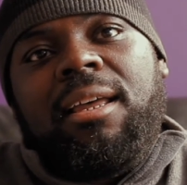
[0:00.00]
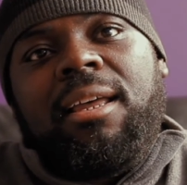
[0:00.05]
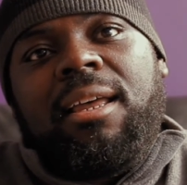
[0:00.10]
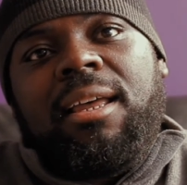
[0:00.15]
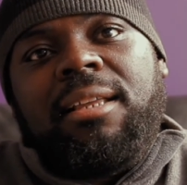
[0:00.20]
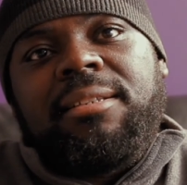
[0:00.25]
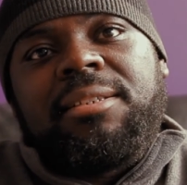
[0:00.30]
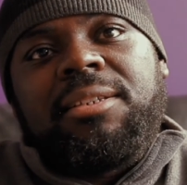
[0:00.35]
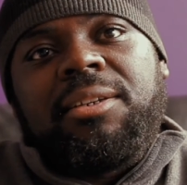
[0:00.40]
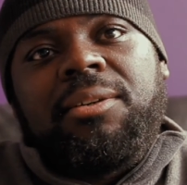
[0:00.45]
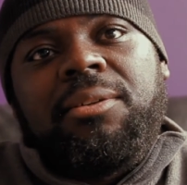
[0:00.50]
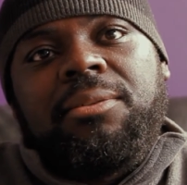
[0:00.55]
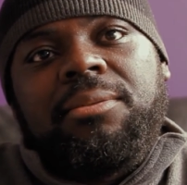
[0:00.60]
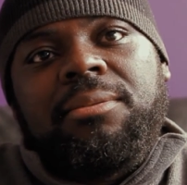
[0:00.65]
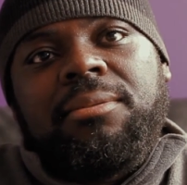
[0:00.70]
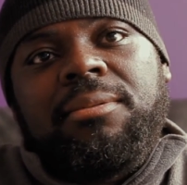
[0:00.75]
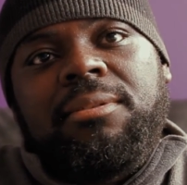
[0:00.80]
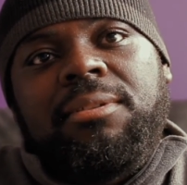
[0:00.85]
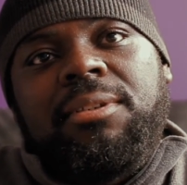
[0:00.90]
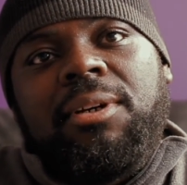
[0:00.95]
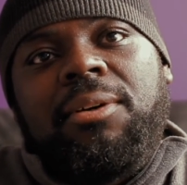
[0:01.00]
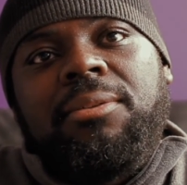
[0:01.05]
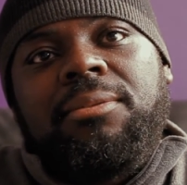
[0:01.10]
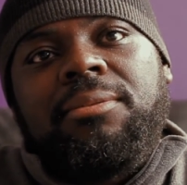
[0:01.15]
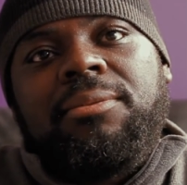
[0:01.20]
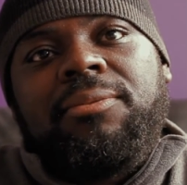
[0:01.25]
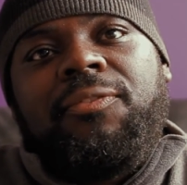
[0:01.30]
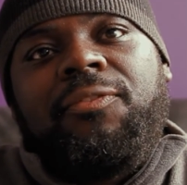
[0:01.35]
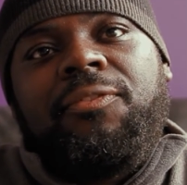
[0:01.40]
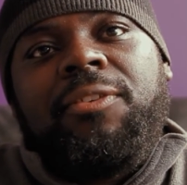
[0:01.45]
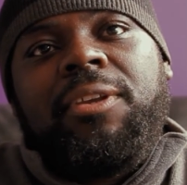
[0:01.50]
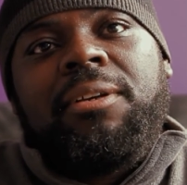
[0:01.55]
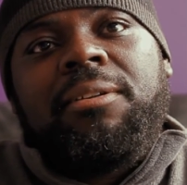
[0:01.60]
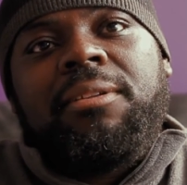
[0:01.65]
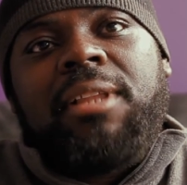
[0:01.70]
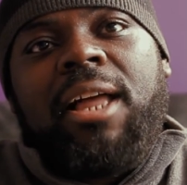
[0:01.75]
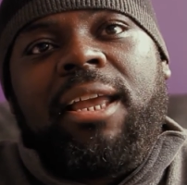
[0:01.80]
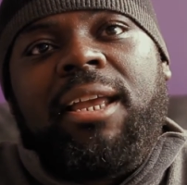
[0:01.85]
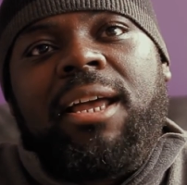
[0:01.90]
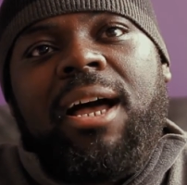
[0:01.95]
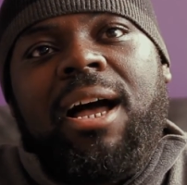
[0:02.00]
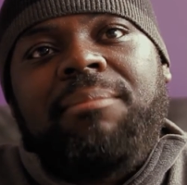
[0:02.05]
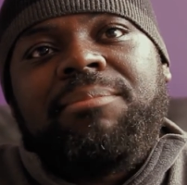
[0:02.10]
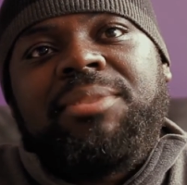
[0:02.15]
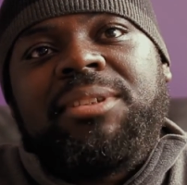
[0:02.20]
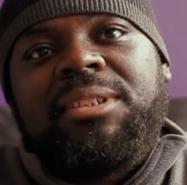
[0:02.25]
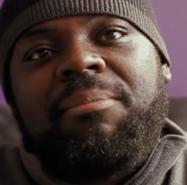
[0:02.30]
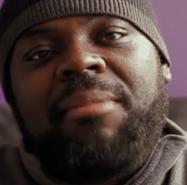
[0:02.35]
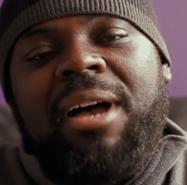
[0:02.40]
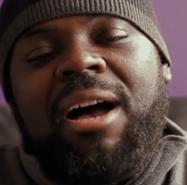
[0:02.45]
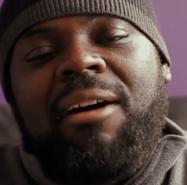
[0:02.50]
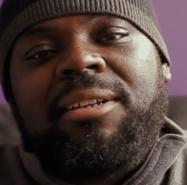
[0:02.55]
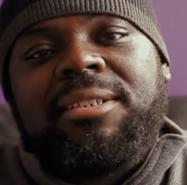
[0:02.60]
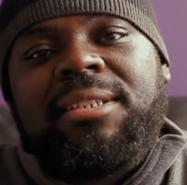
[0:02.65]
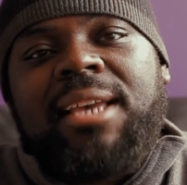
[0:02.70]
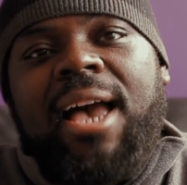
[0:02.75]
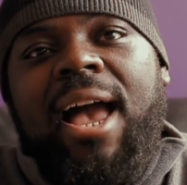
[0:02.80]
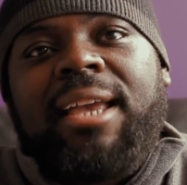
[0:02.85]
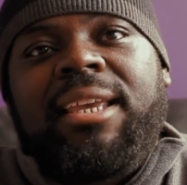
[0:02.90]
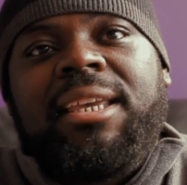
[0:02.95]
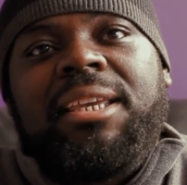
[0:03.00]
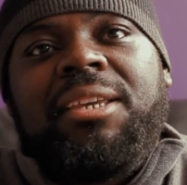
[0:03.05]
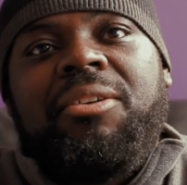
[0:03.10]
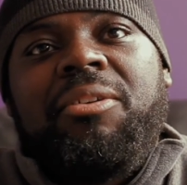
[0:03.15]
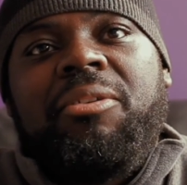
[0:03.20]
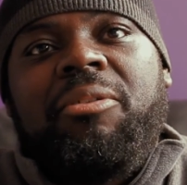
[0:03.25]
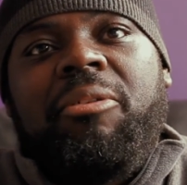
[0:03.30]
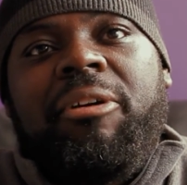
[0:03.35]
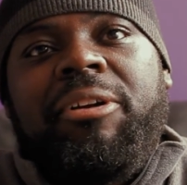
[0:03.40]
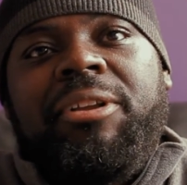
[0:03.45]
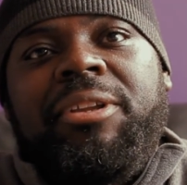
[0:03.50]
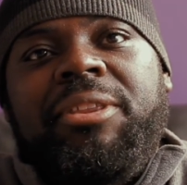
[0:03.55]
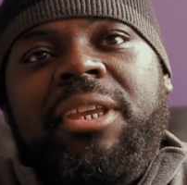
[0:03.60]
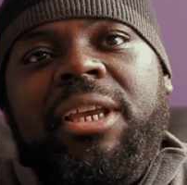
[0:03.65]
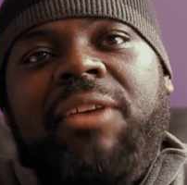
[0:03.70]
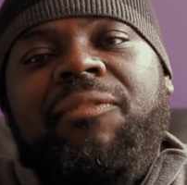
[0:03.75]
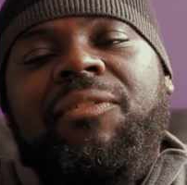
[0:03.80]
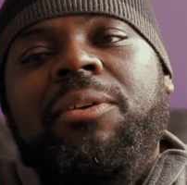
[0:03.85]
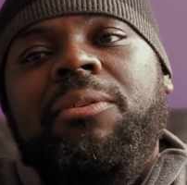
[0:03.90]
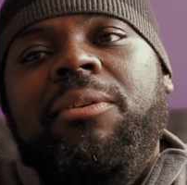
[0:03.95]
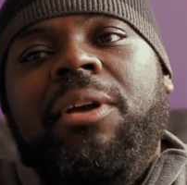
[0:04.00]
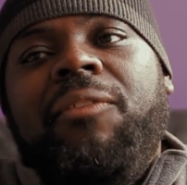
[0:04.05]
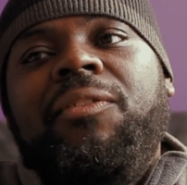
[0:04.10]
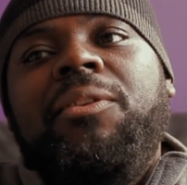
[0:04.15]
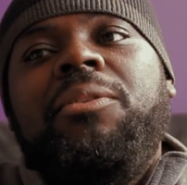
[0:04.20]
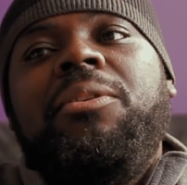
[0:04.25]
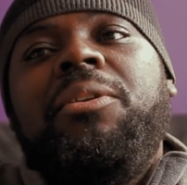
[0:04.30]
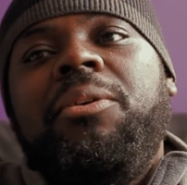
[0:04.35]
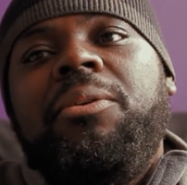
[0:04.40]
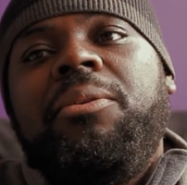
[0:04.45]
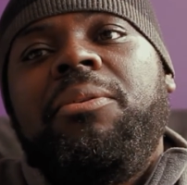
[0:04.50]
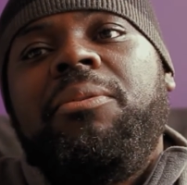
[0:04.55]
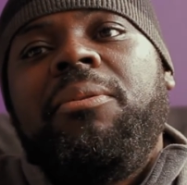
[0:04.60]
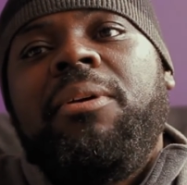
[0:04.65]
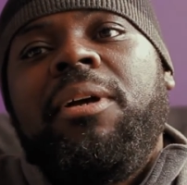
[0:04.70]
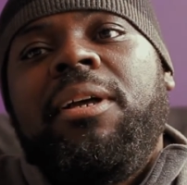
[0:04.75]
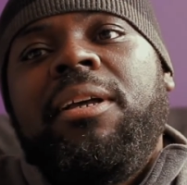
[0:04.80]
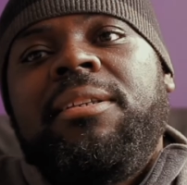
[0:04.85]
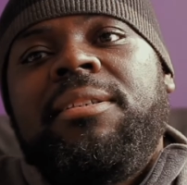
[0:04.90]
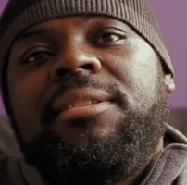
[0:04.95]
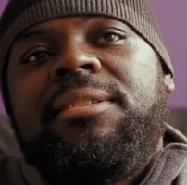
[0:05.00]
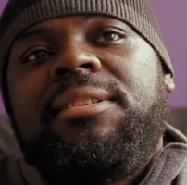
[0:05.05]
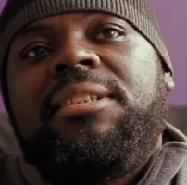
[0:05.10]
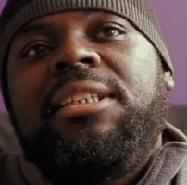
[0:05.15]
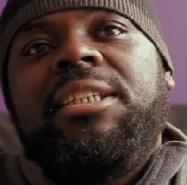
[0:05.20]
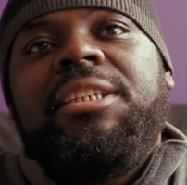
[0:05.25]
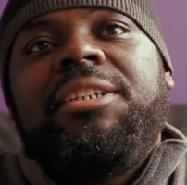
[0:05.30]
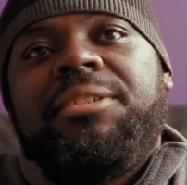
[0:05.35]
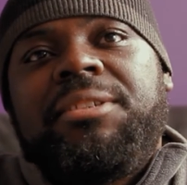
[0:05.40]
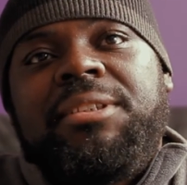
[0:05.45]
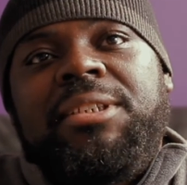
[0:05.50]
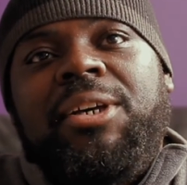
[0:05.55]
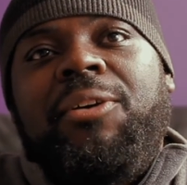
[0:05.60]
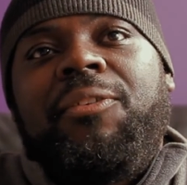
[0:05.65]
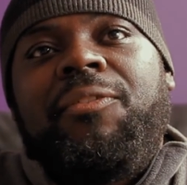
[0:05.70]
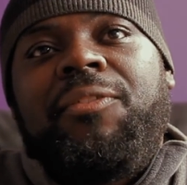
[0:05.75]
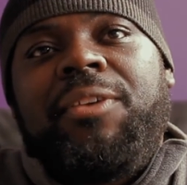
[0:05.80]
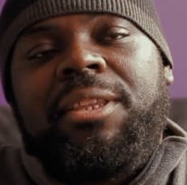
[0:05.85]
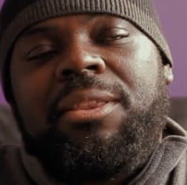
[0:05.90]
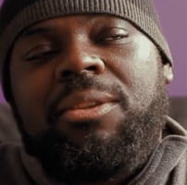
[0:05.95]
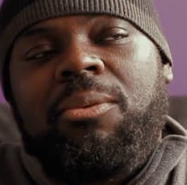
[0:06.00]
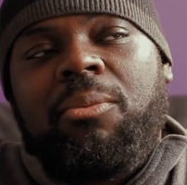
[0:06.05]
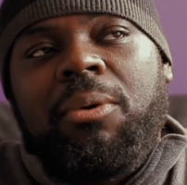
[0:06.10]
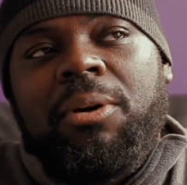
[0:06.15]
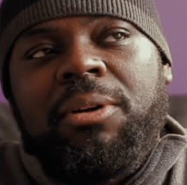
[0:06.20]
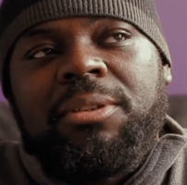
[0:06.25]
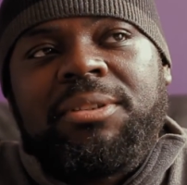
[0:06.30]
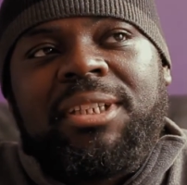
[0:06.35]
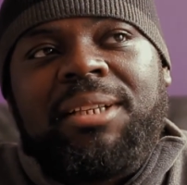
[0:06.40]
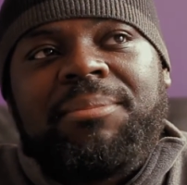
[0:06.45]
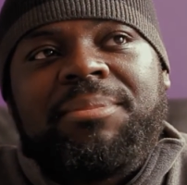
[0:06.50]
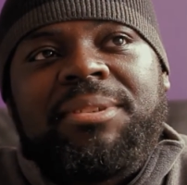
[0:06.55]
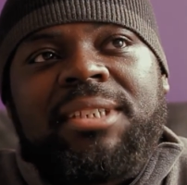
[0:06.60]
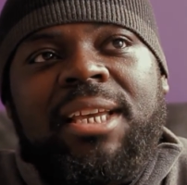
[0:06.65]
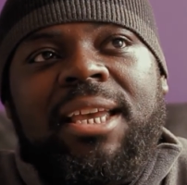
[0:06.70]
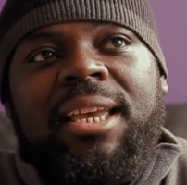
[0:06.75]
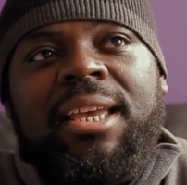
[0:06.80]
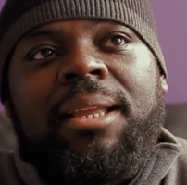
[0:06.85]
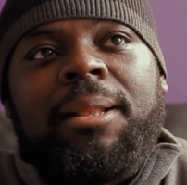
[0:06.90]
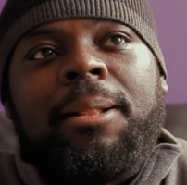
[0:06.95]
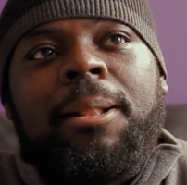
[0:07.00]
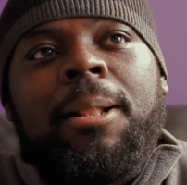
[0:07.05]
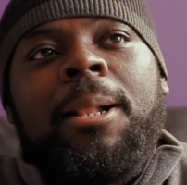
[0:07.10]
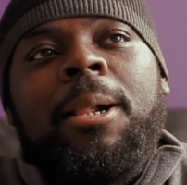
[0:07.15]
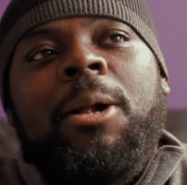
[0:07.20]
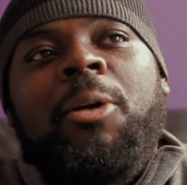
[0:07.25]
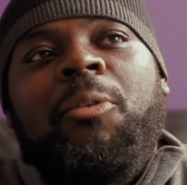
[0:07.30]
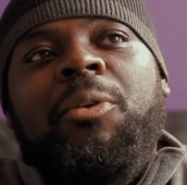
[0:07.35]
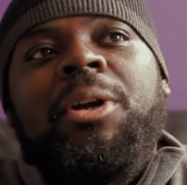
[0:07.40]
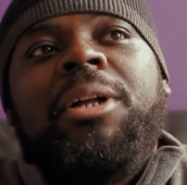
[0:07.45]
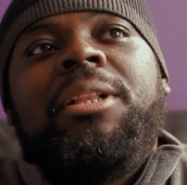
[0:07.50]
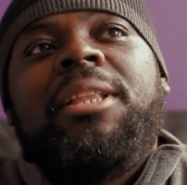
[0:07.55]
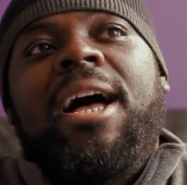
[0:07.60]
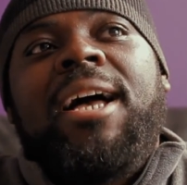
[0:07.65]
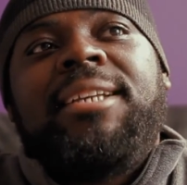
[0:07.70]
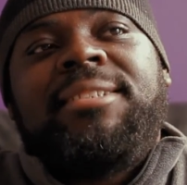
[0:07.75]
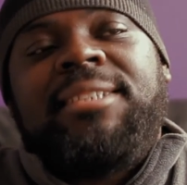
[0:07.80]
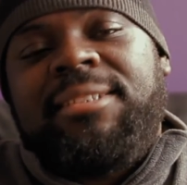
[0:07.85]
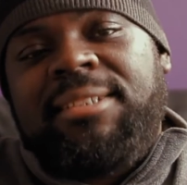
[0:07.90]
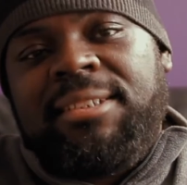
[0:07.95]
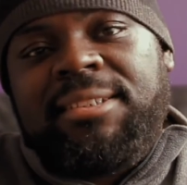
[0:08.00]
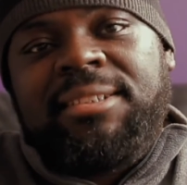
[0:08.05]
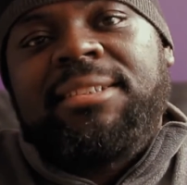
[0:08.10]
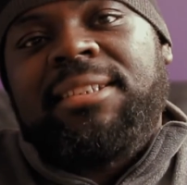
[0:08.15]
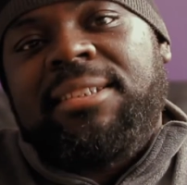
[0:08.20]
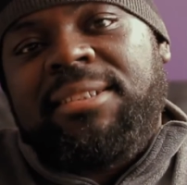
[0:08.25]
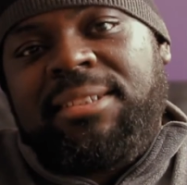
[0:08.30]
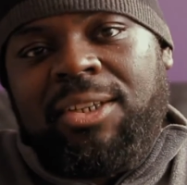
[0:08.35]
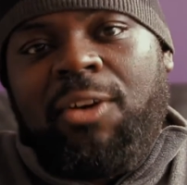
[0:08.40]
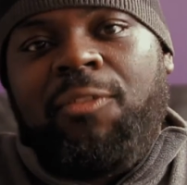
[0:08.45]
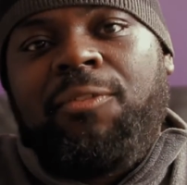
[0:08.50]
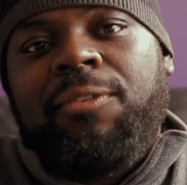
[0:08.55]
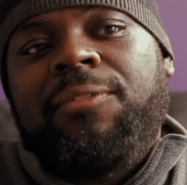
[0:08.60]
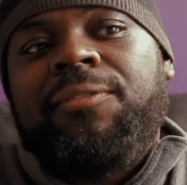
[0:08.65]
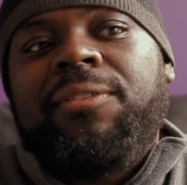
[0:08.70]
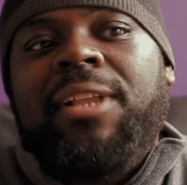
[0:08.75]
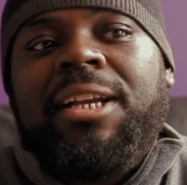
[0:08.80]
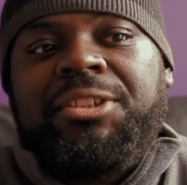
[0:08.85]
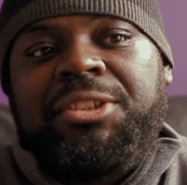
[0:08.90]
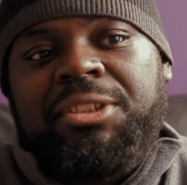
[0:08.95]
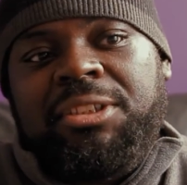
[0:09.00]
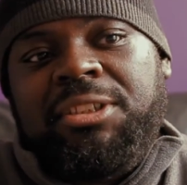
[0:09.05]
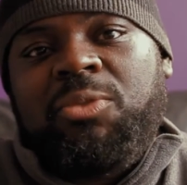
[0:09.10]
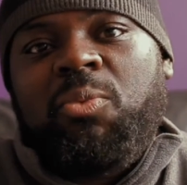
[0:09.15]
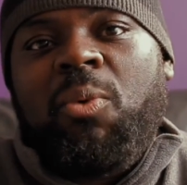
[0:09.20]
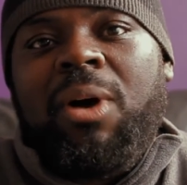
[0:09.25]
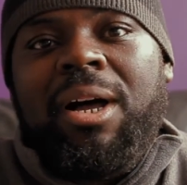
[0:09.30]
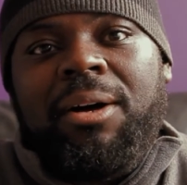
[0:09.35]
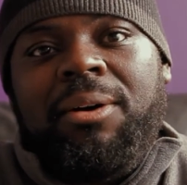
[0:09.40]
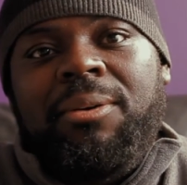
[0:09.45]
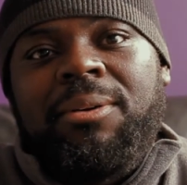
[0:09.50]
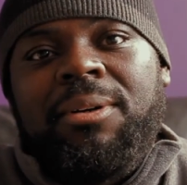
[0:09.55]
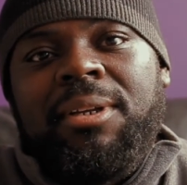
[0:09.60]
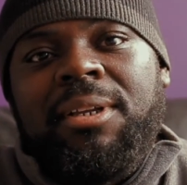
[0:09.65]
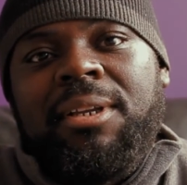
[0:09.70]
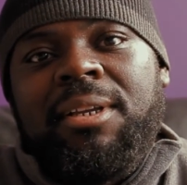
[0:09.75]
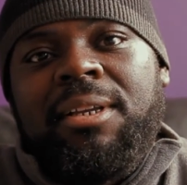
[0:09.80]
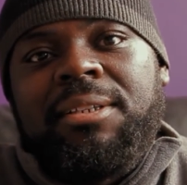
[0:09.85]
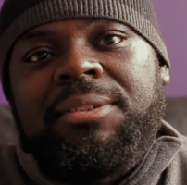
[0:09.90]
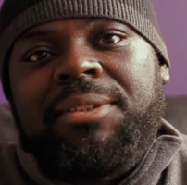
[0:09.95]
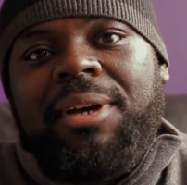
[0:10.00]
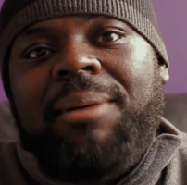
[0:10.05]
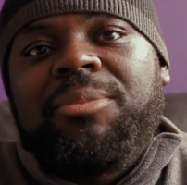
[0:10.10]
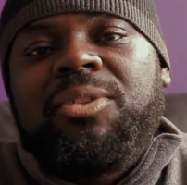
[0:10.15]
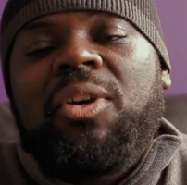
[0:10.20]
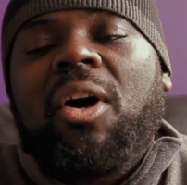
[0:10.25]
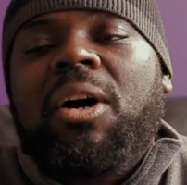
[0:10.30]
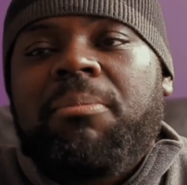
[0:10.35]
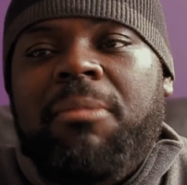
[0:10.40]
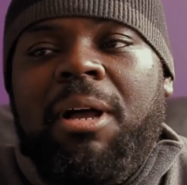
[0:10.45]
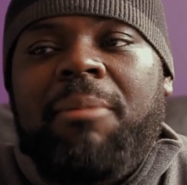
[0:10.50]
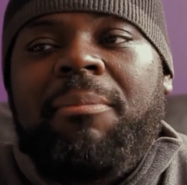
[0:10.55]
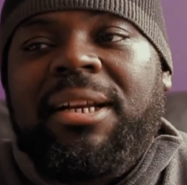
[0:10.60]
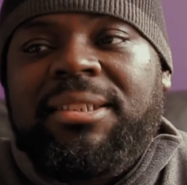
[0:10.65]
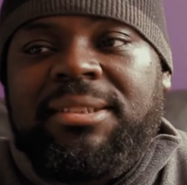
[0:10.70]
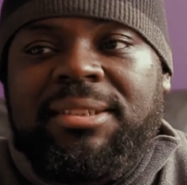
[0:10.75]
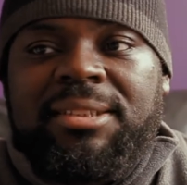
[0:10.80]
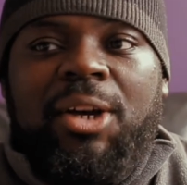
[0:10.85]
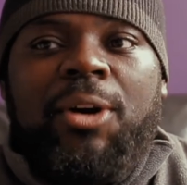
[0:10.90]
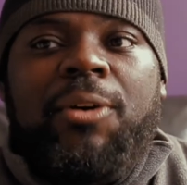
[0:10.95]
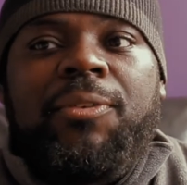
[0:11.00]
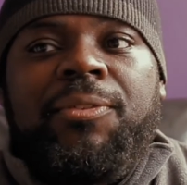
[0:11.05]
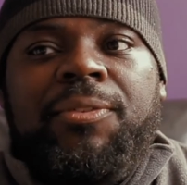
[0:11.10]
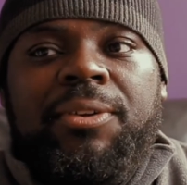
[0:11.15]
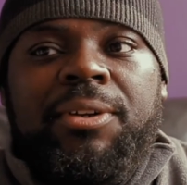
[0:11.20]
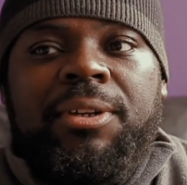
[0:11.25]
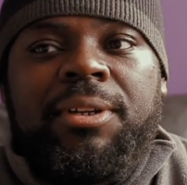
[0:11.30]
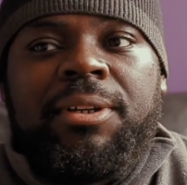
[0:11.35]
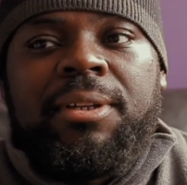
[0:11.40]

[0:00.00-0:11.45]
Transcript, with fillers: and so don't feel like i'm somehow attacking you or anything if you if you do see yourself in the words that i'm saying realize that this is a self-reflection as well so i'm talking about myself